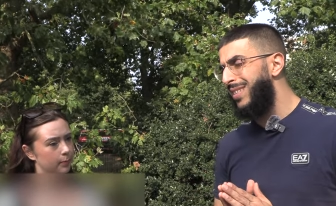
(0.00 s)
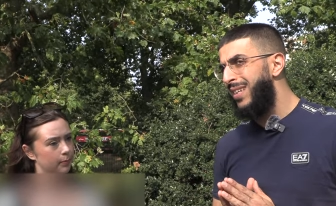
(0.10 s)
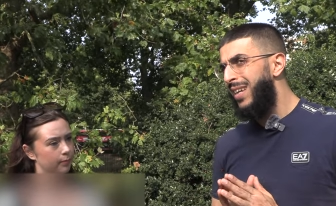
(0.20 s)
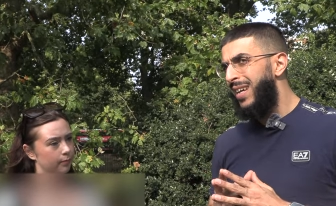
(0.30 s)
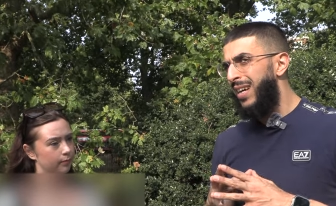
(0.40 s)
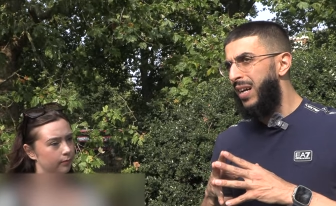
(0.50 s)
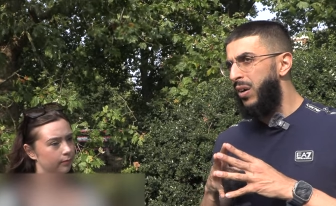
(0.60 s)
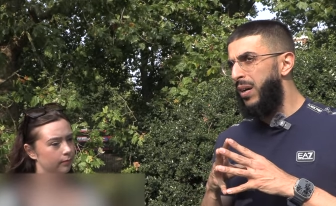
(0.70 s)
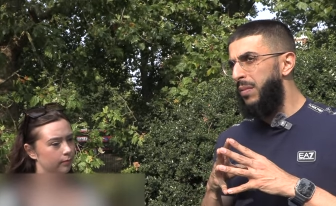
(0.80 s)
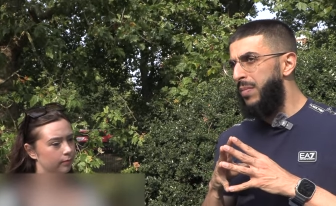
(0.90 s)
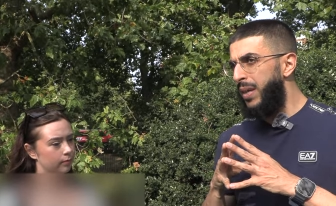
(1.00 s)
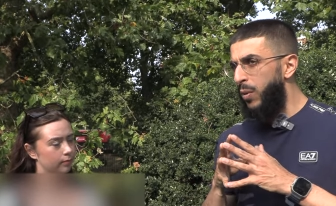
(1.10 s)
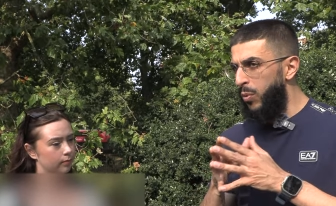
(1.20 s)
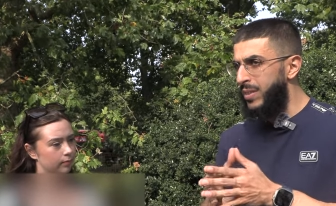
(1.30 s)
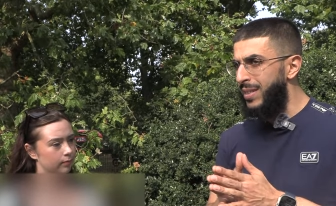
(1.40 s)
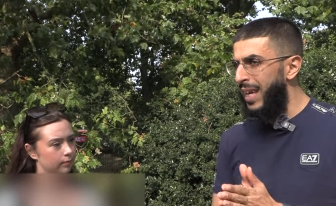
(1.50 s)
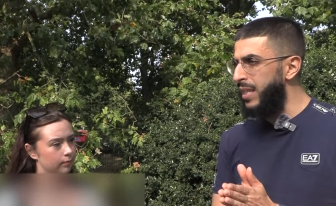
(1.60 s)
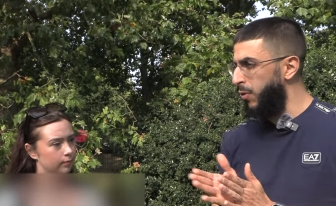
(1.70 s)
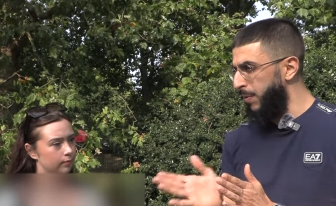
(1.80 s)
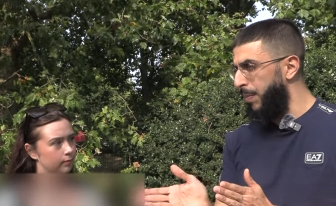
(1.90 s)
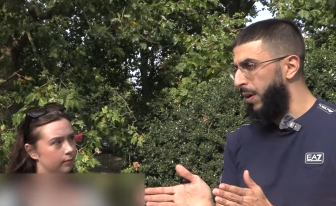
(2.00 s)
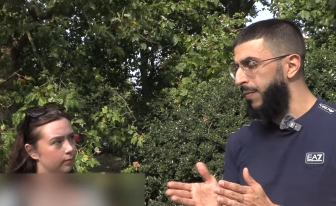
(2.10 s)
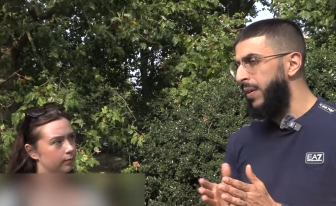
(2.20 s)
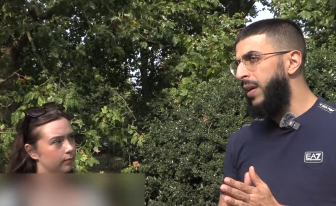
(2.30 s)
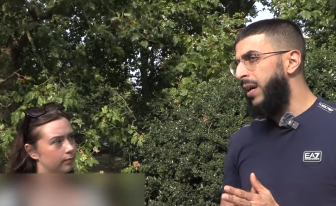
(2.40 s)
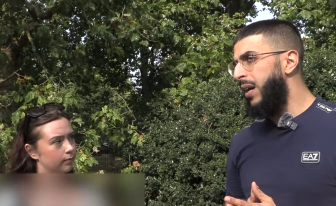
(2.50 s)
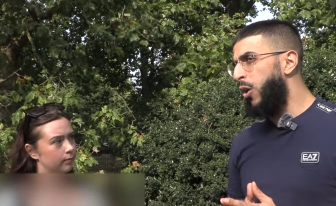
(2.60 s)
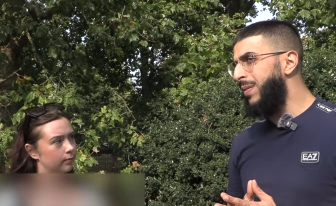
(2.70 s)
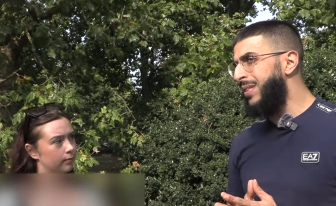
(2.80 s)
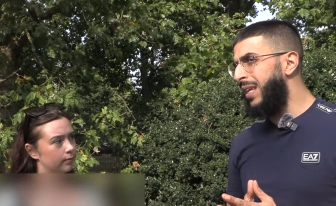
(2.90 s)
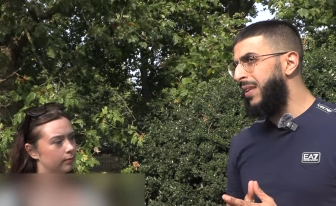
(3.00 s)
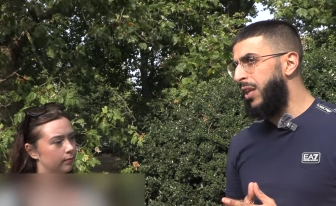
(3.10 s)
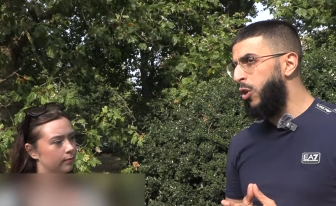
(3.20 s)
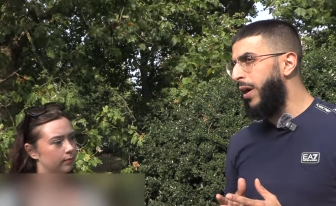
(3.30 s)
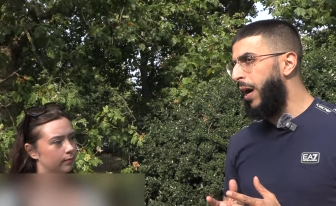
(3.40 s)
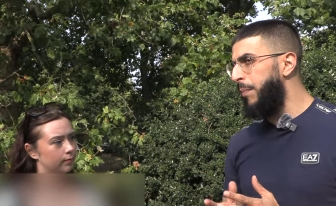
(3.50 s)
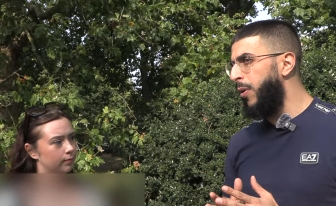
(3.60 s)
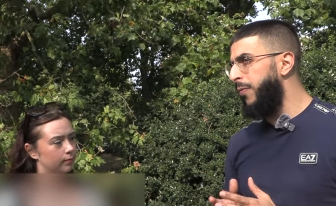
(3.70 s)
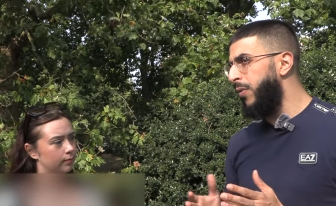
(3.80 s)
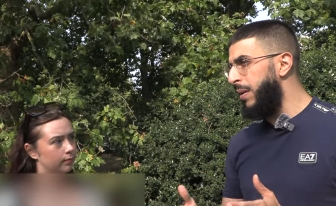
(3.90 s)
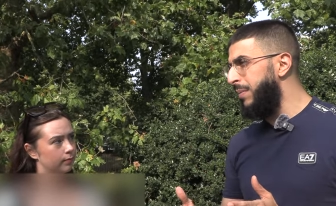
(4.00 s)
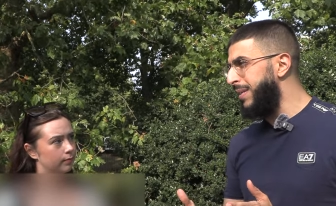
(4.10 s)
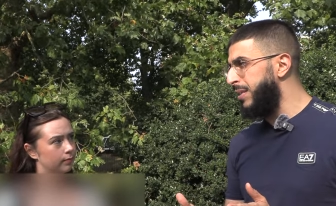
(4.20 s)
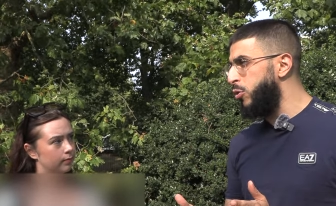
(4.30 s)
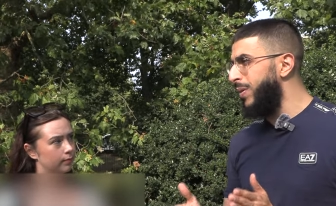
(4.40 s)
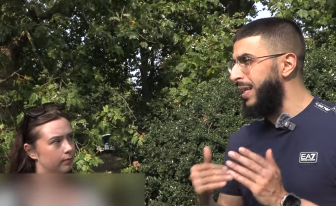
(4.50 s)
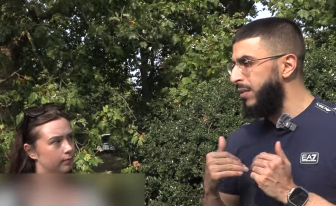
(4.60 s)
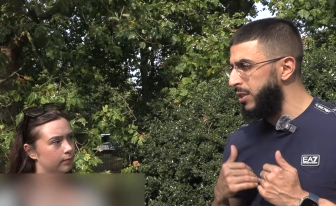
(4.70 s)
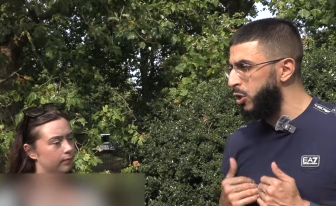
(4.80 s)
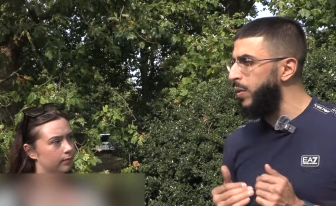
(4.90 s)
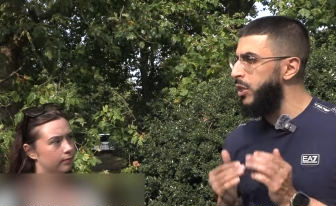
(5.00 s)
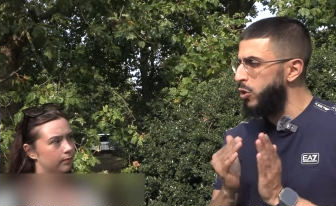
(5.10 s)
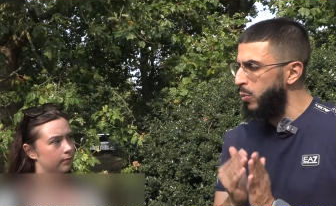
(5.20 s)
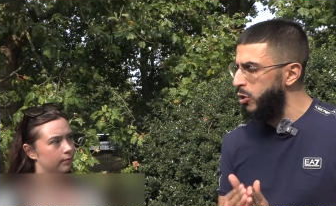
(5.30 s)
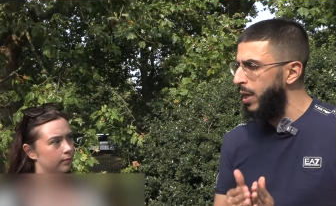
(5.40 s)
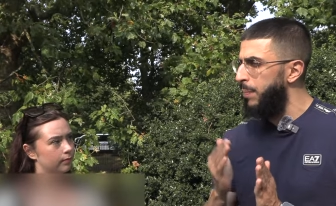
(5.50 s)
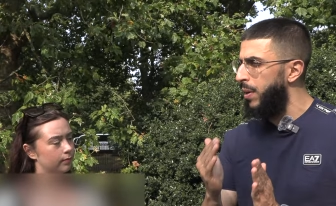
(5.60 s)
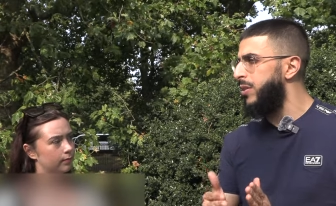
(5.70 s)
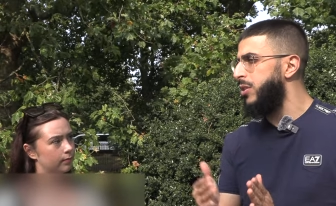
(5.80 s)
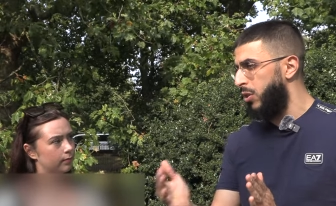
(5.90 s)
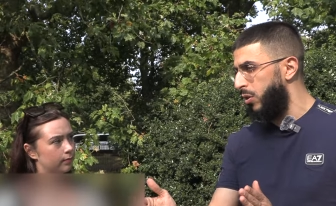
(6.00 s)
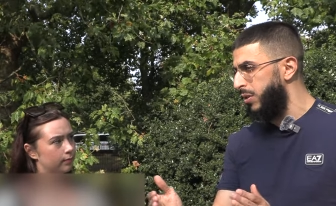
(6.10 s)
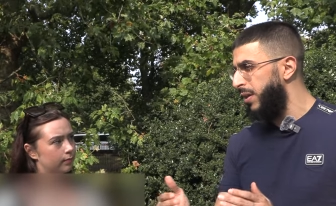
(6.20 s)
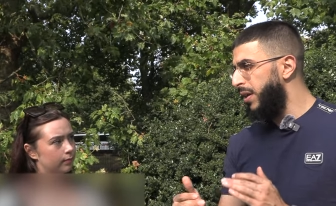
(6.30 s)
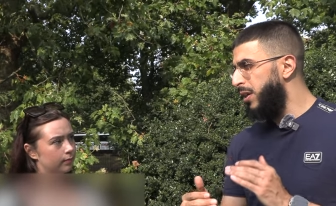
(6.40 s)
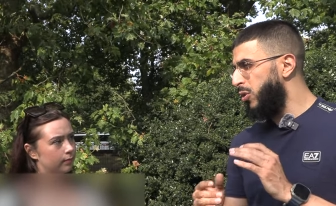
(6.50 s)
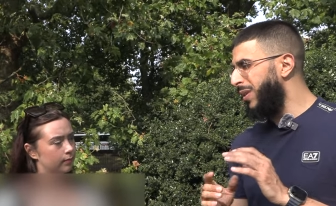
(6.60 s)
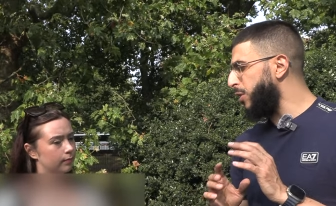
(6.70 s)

Speaker 1: That um, he wants to take us off the path. Uh, obviously, the knockout blow for him is to get us to associate partners to God. So